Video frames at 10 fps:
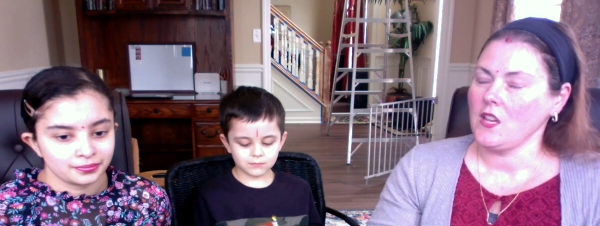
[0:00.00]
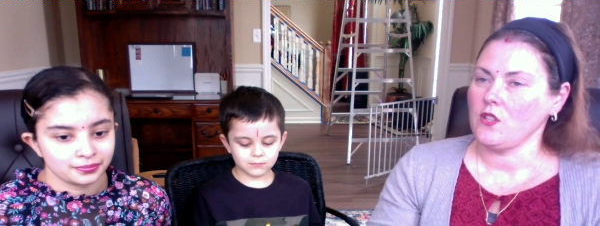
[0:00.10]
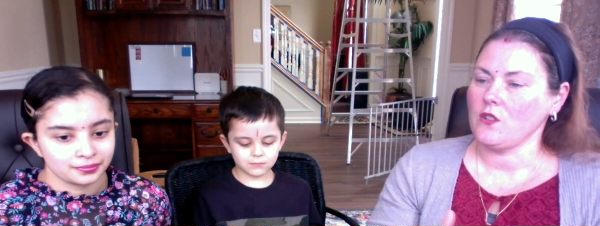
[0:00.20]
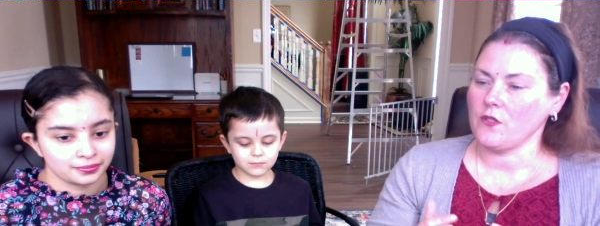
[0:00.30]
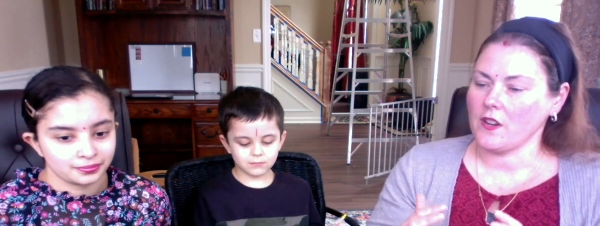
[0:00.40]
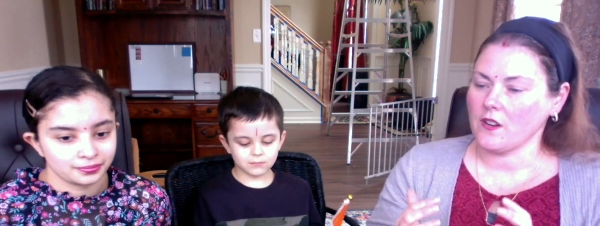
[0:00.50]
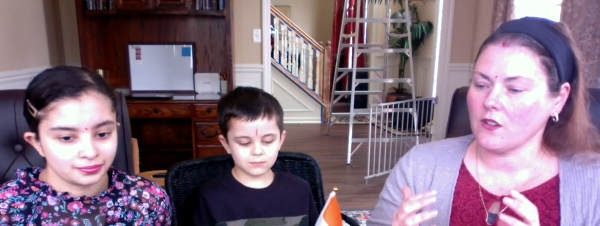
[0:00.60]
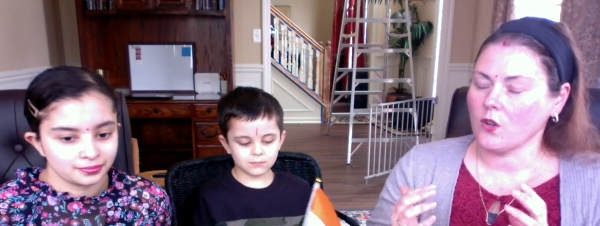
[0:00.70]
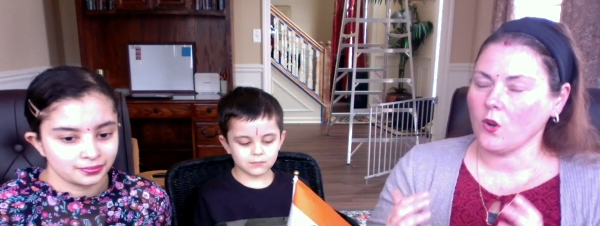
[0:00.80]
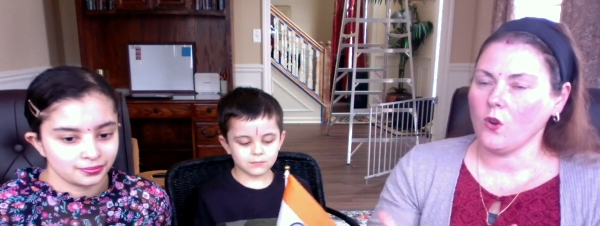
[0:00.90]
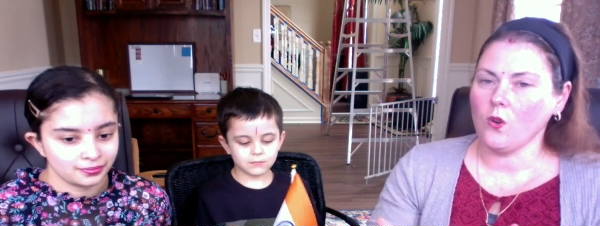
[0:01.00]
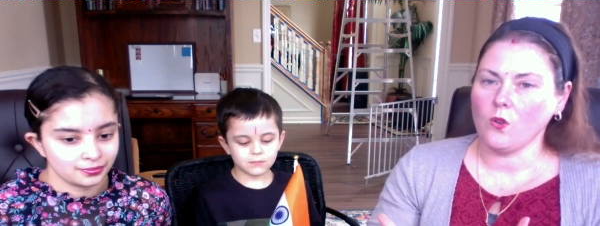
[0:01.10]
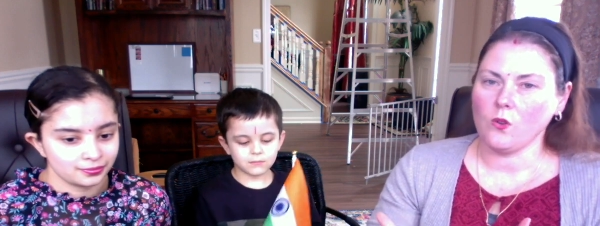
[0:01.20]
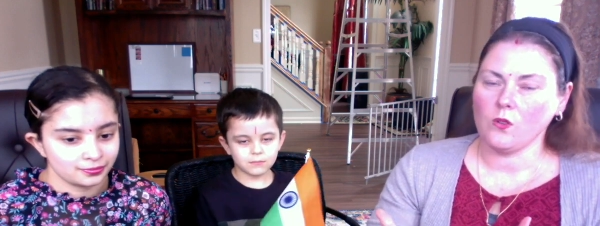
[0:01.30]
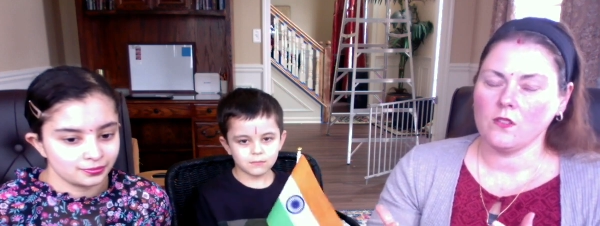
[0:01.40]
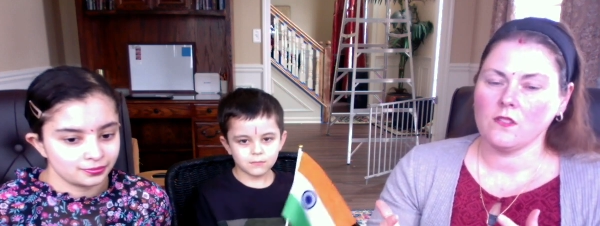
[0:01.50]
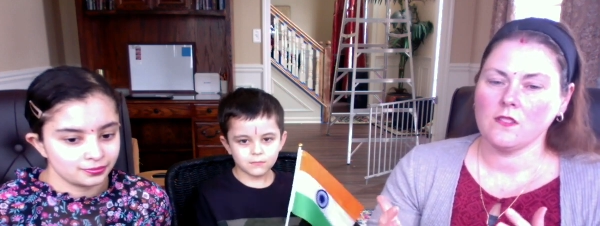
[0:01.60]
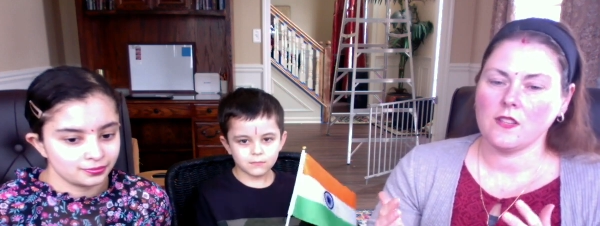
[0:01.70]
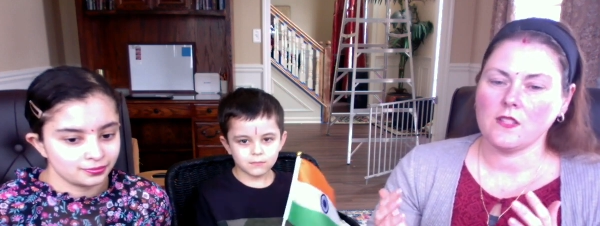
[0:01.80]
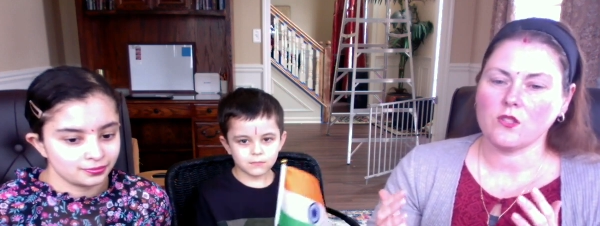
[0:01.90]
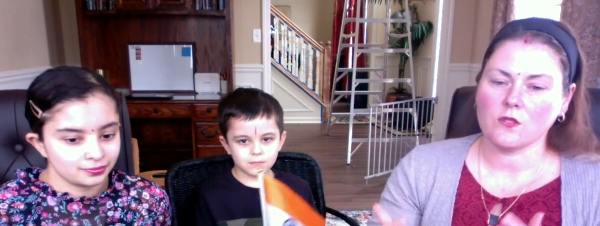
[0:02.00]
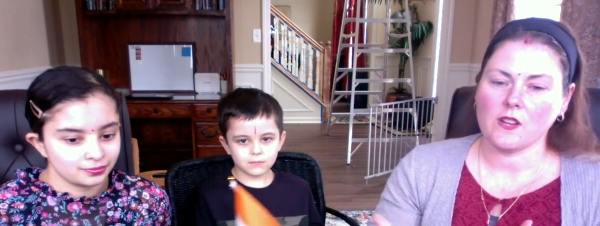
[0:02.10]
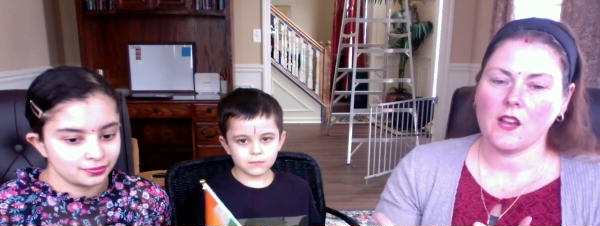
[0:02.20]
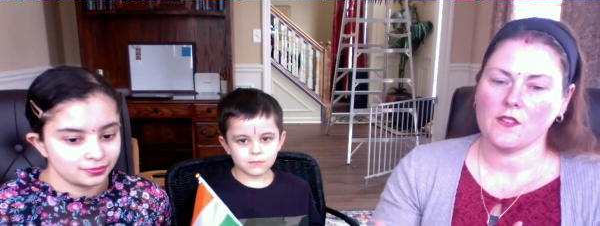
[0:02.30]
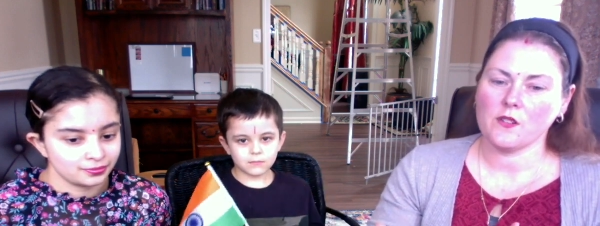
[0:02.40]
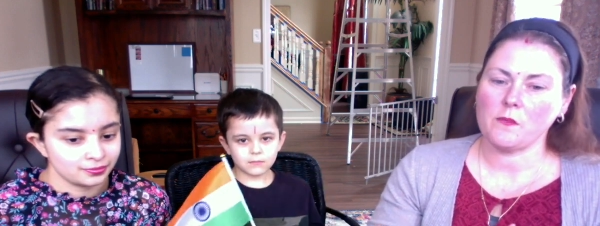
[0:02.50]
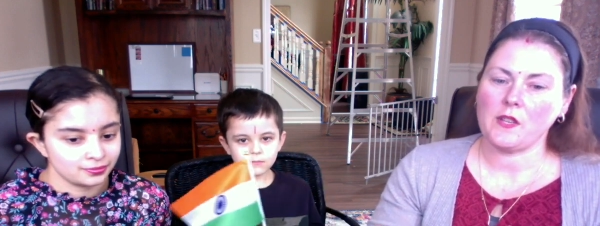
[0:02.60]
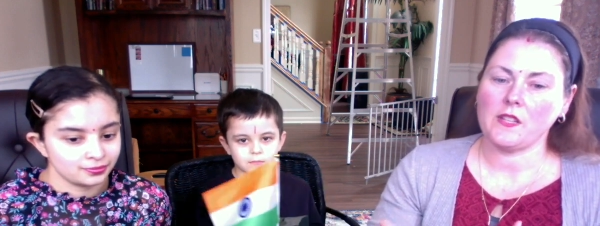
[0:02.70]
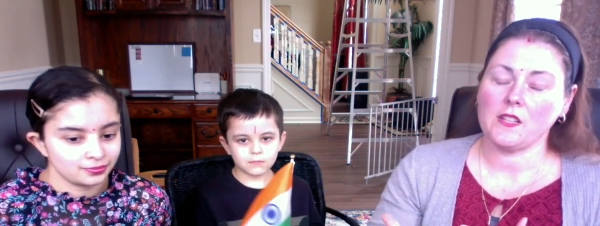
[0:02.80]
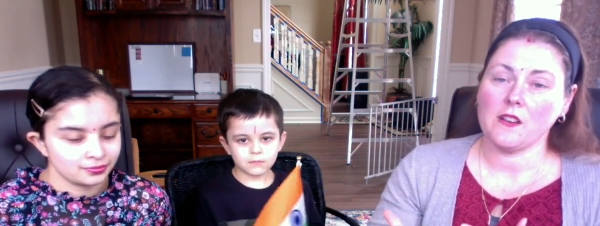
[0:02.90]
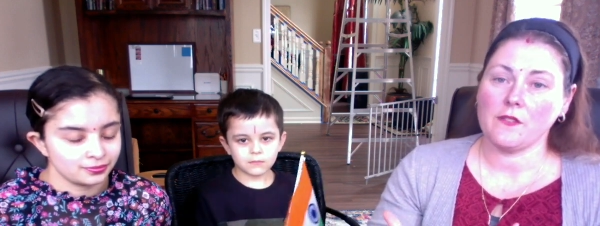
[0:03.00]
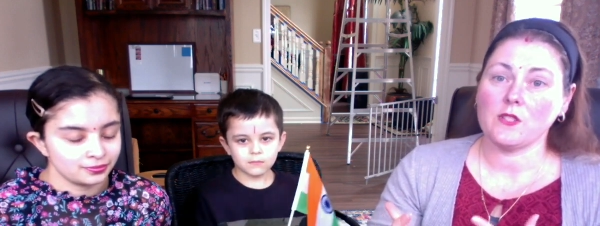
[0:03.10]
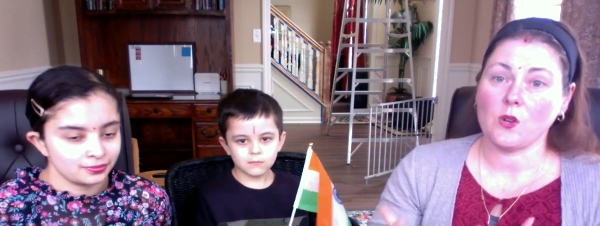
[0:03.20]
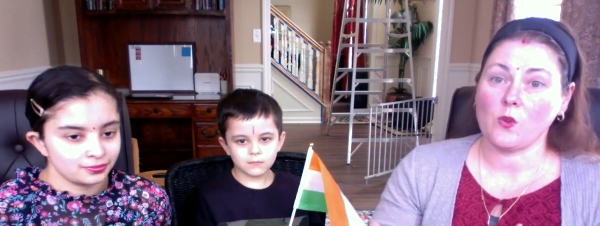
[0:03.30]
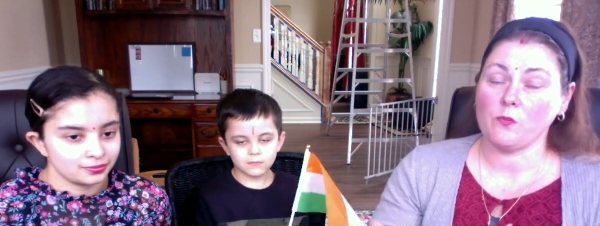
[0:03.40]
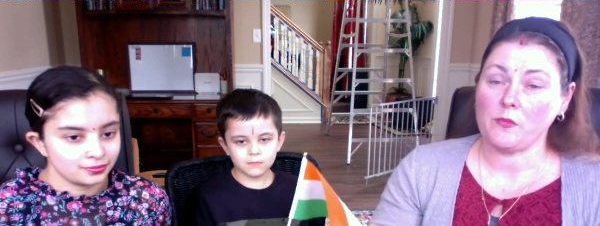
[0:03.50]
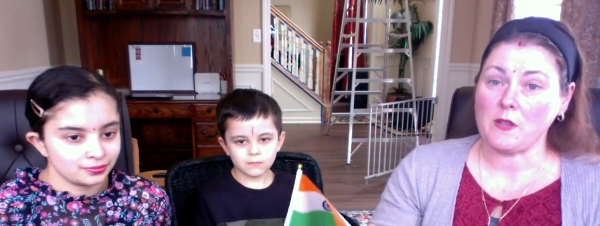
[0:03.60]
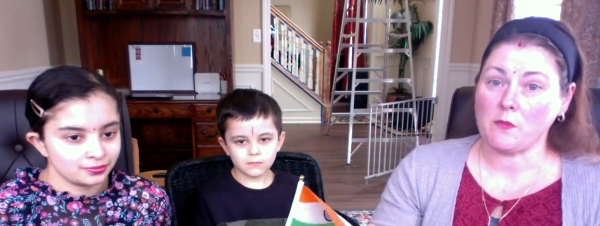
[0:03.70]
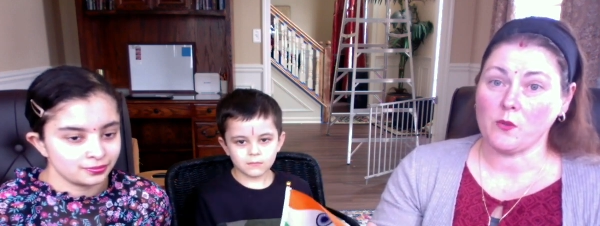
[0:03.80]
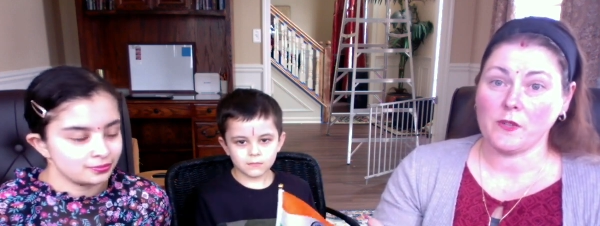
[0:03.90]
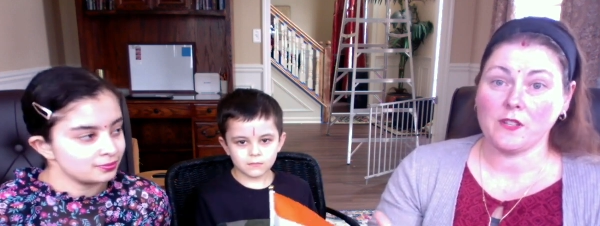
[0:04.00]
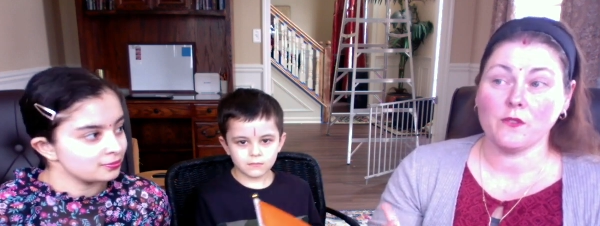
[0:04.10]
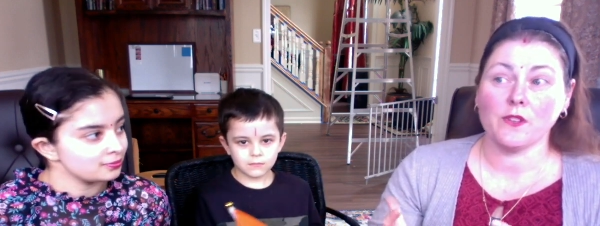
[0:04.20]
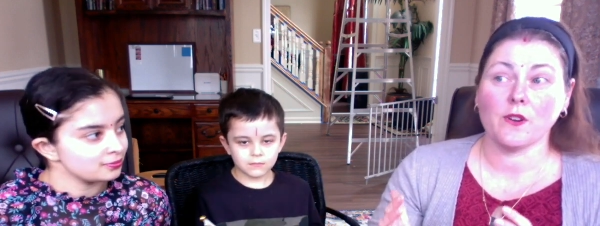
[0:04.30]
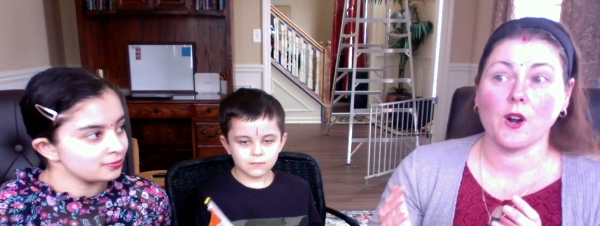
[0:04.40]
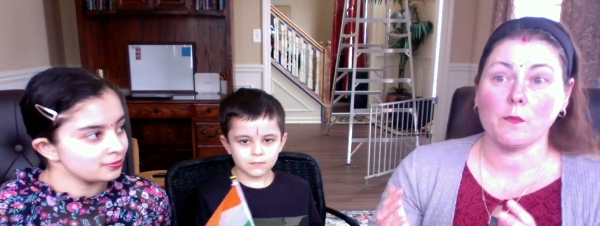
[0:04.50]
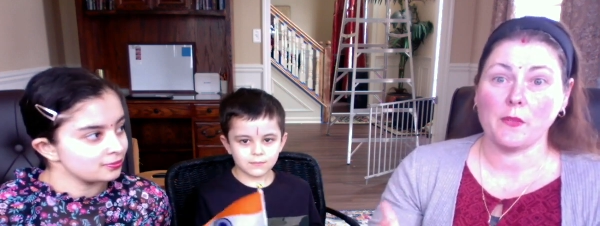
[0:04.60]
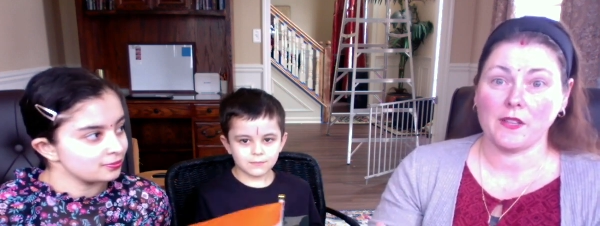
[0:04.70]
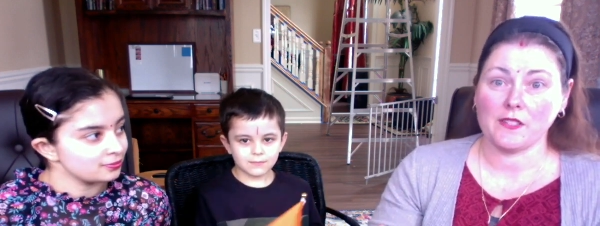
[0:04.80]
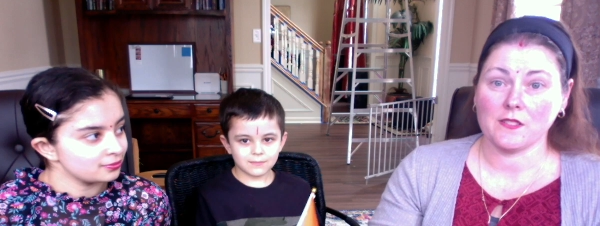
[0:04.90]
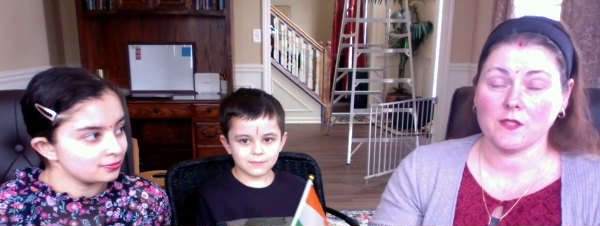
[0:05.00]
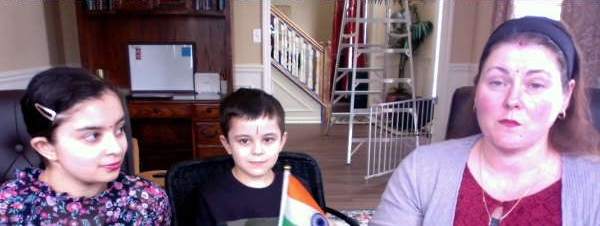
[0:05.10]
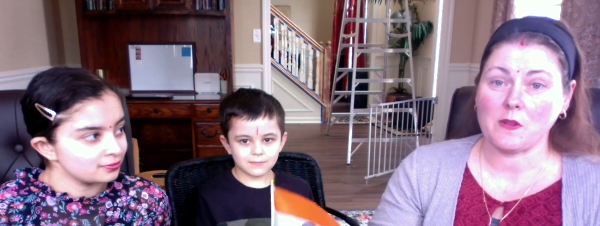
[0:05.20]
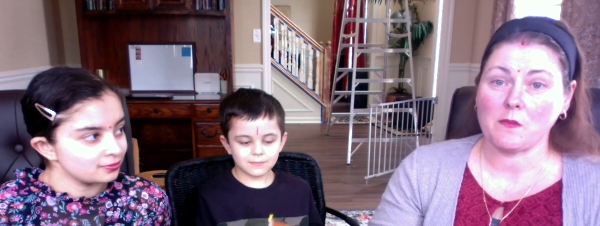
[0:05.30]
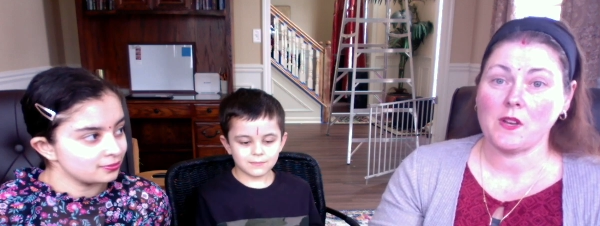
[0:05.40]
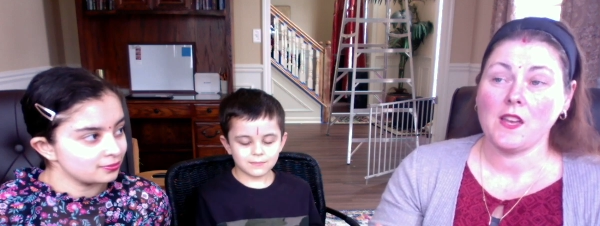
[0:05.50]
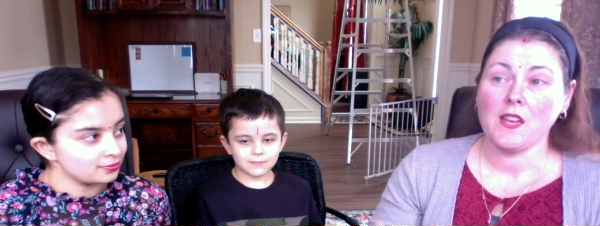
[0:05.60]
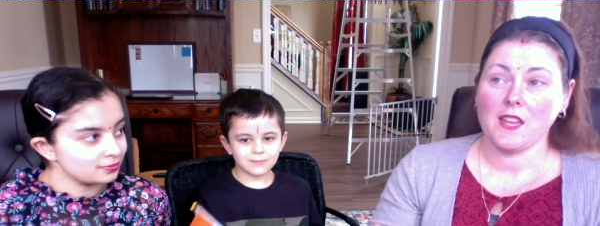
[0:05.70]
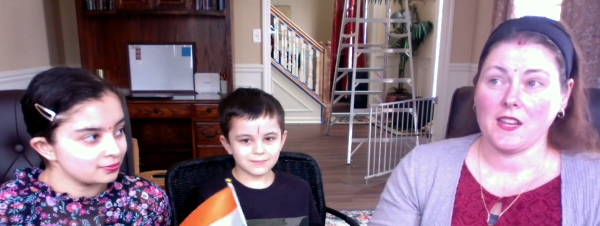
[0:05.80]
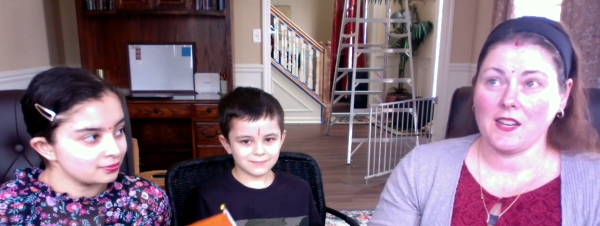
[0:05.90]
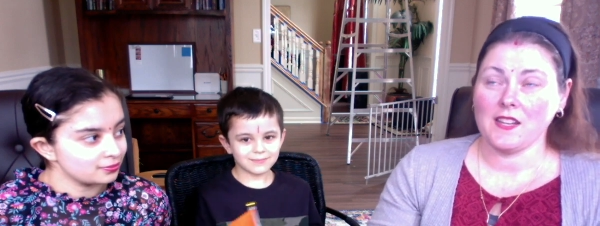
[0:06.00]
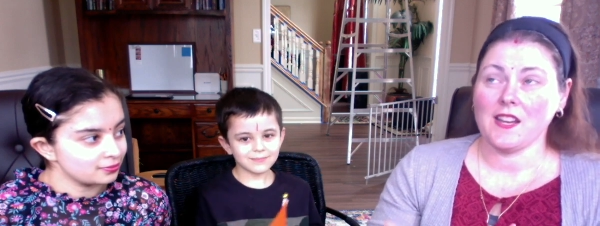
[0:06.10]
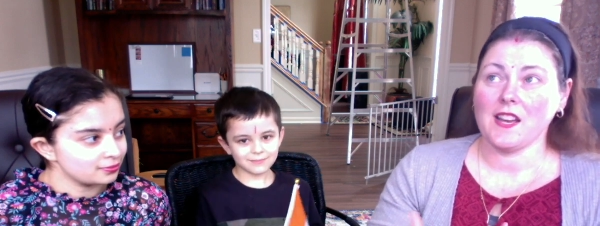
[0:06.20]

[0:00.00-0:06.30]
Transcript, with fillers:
Speaker 1: you know, their goal is 300 million of its own people. We know there are billions of people in India.